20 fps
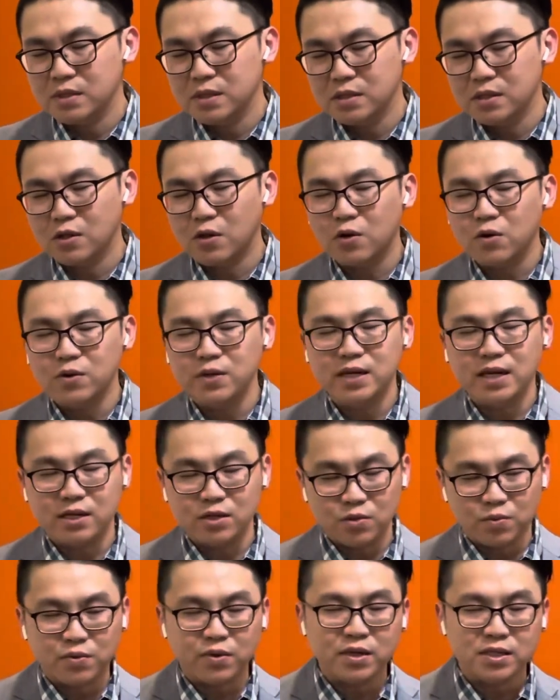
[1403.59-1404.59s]
not only are you
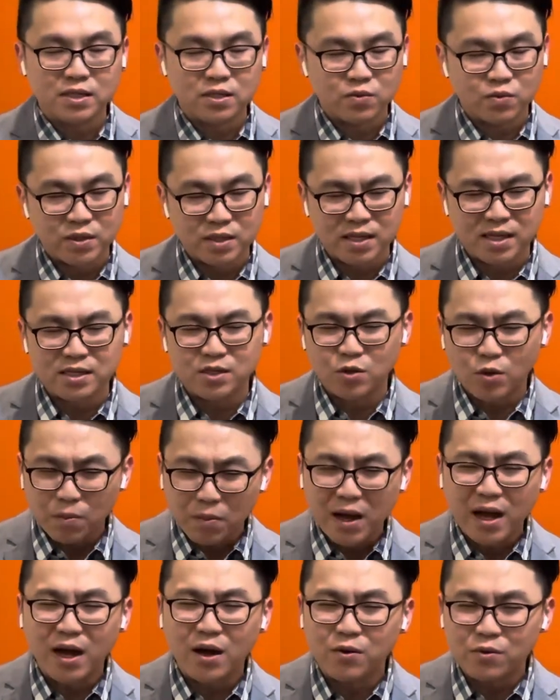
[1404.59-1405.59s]
present with us, your
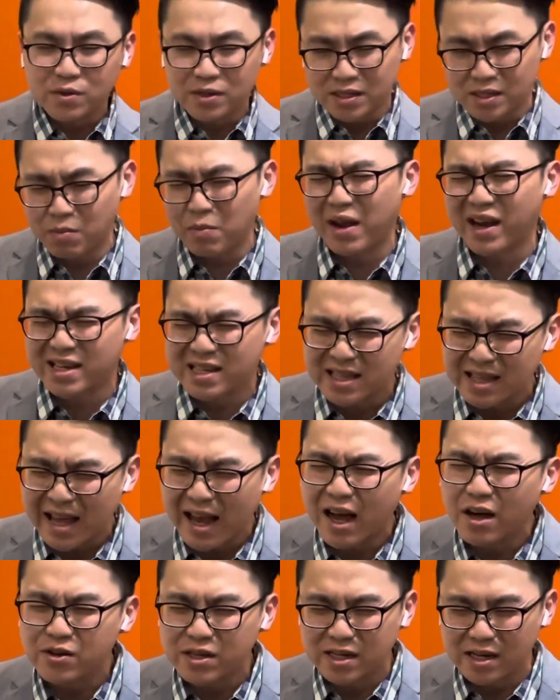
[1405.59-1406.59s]
power is maxed
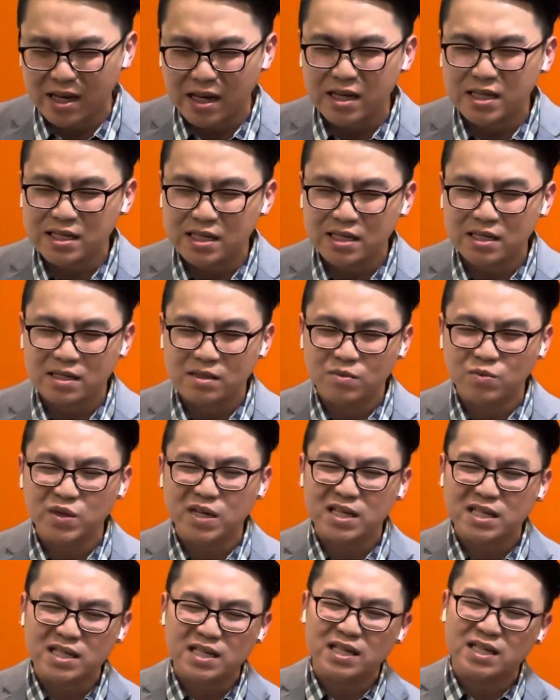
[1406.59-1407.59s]
out in us,
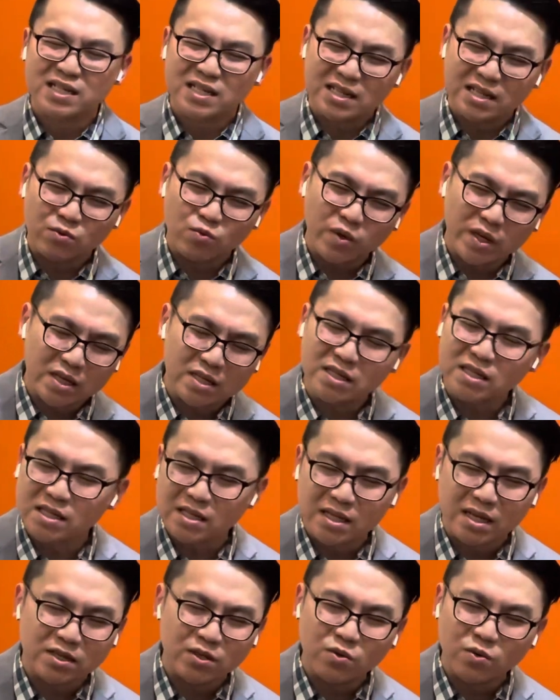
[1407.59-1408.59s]
because it is in weakness
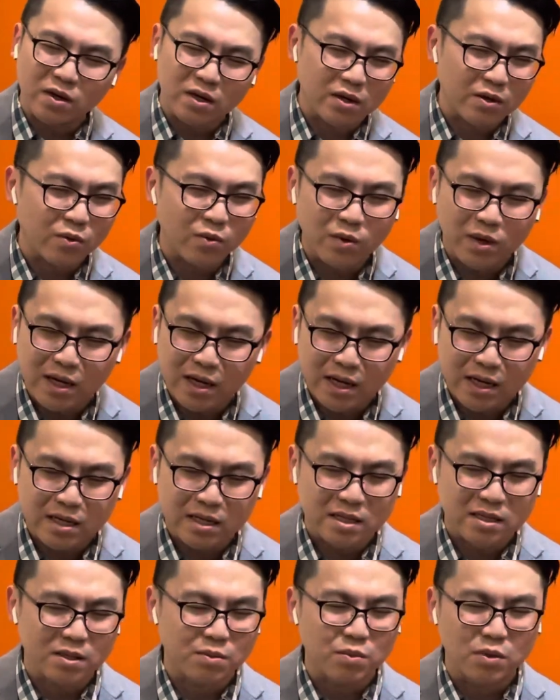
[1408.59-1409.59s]
that you are at work
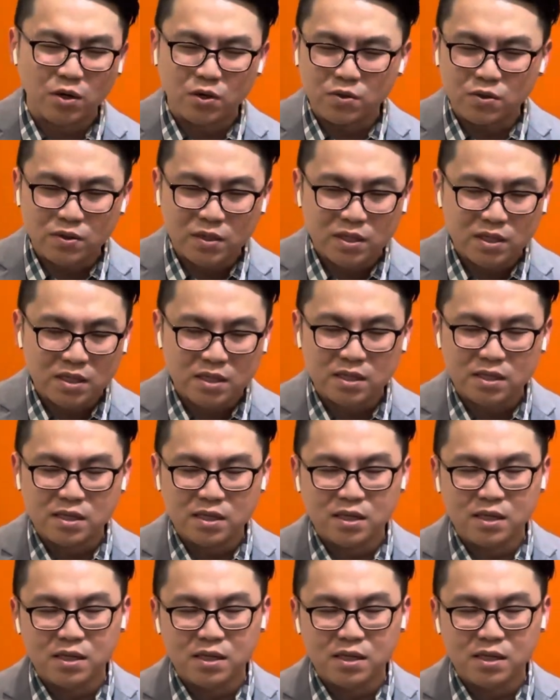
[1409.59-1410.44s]
the most,